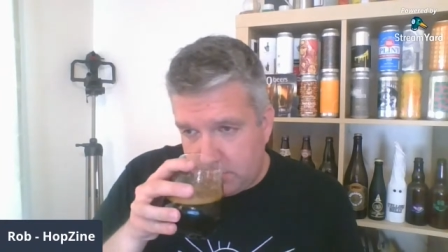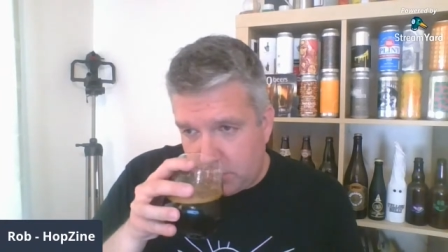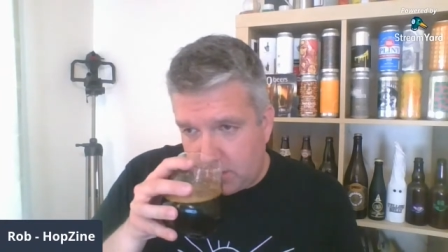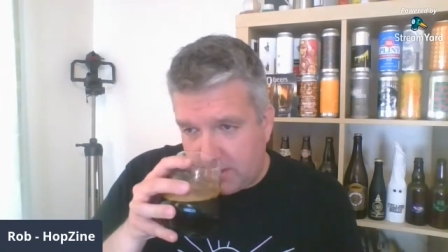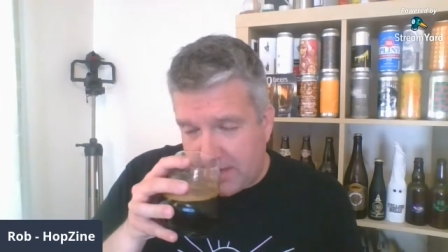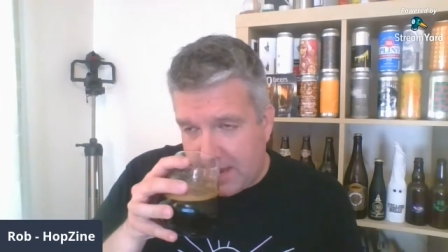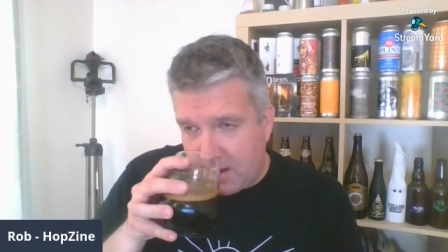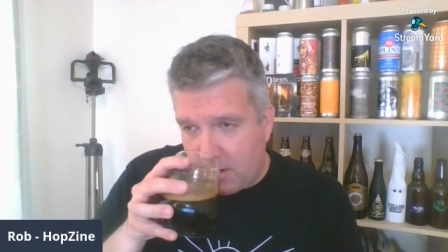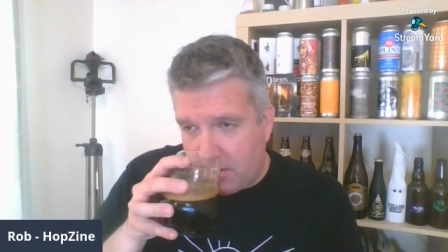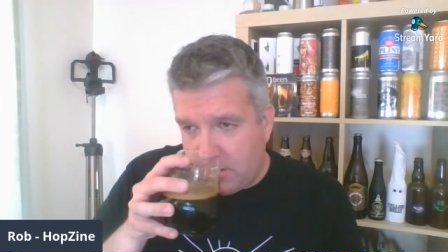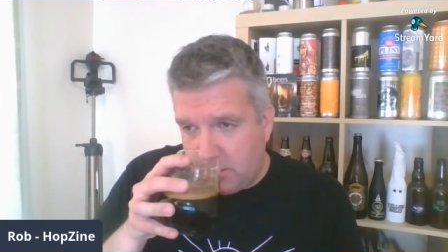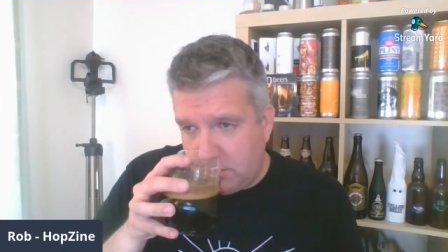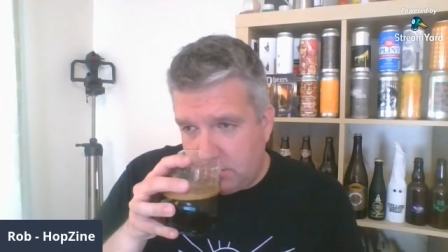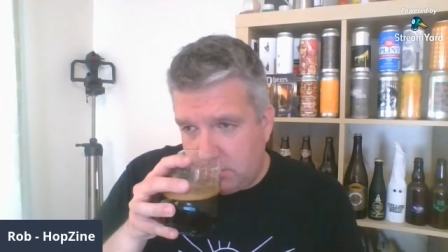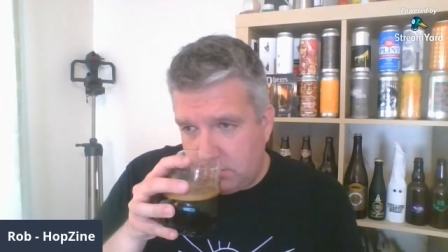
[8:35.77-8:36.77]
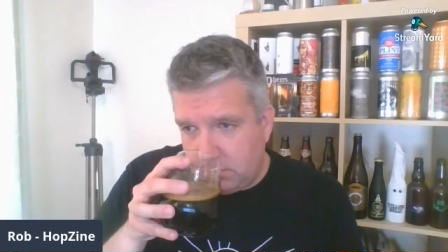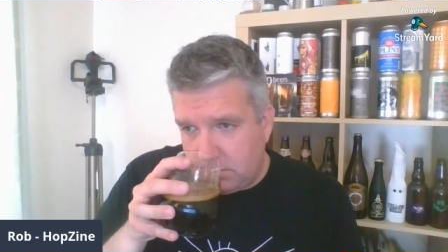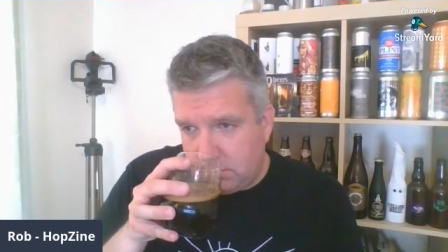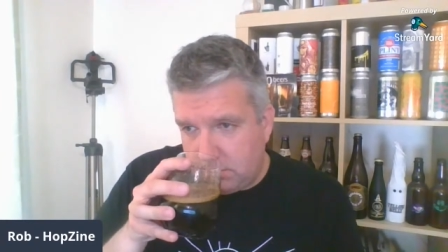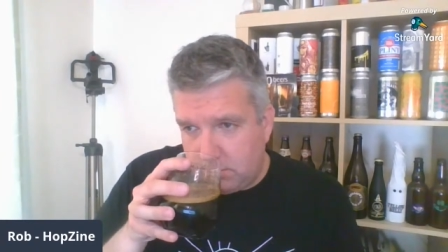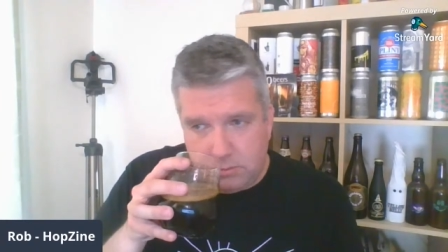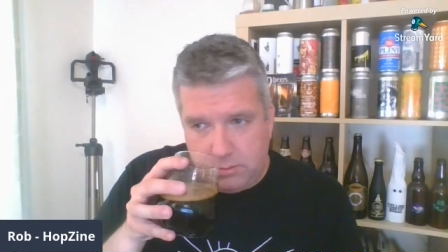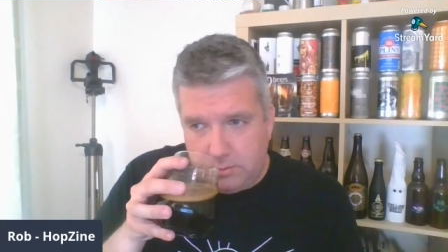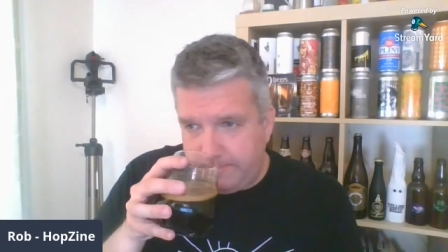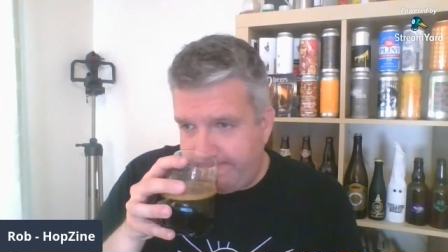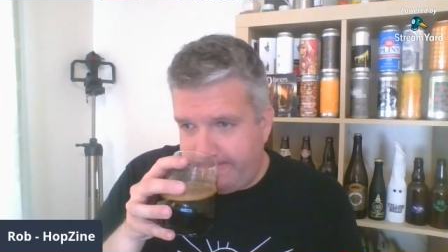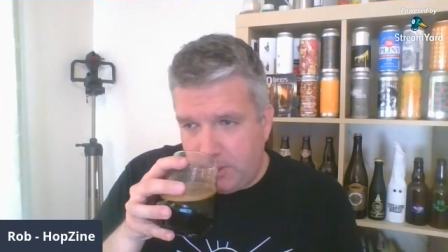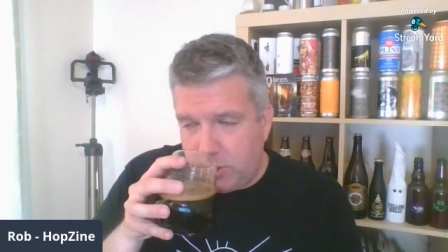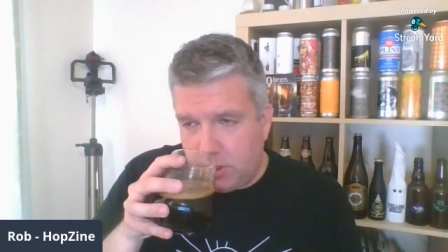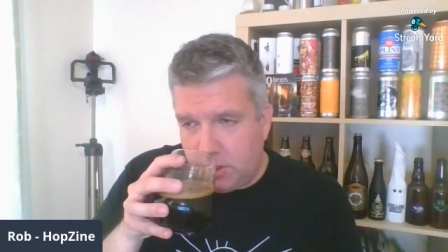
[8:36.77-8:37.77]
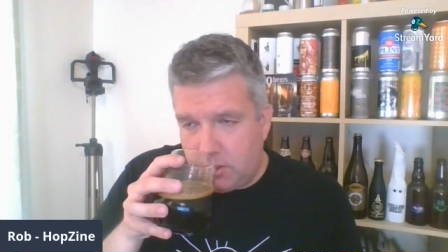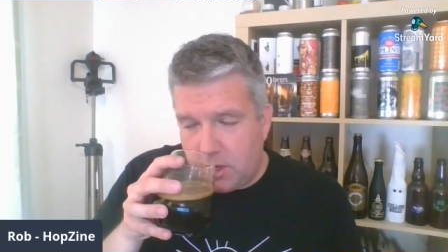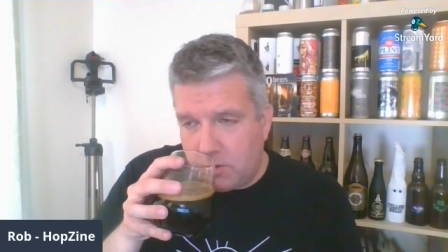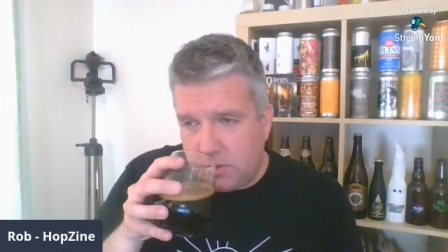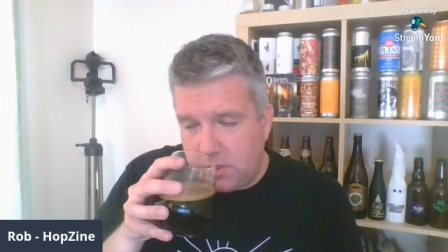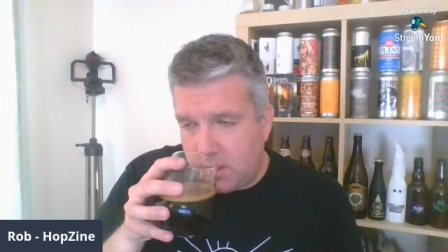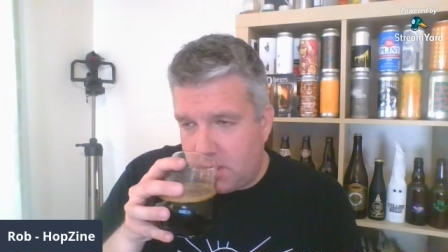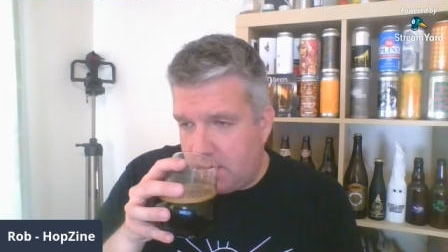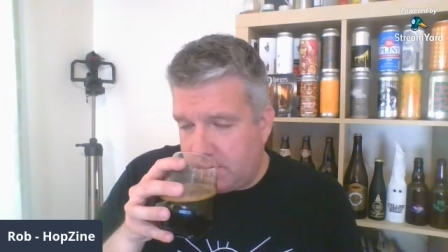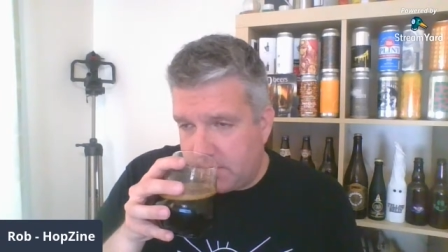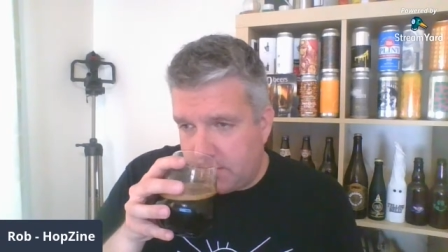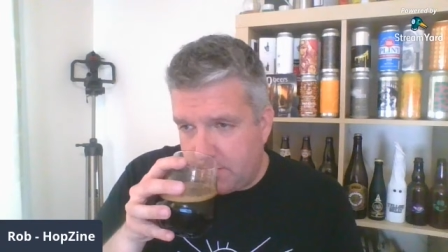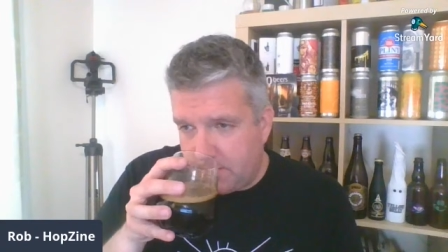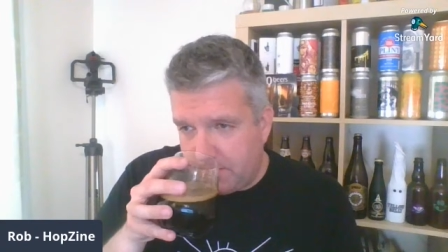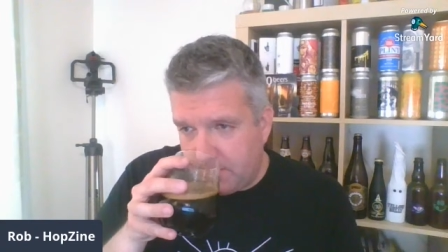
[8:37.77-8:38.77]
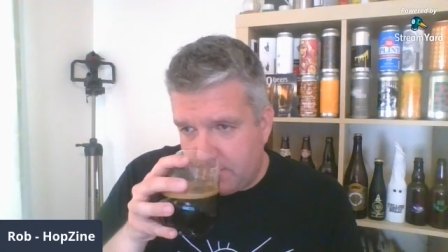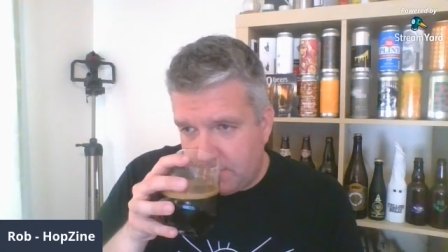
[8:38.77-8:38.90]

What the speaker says: chocolate dark orange. Use your own terms.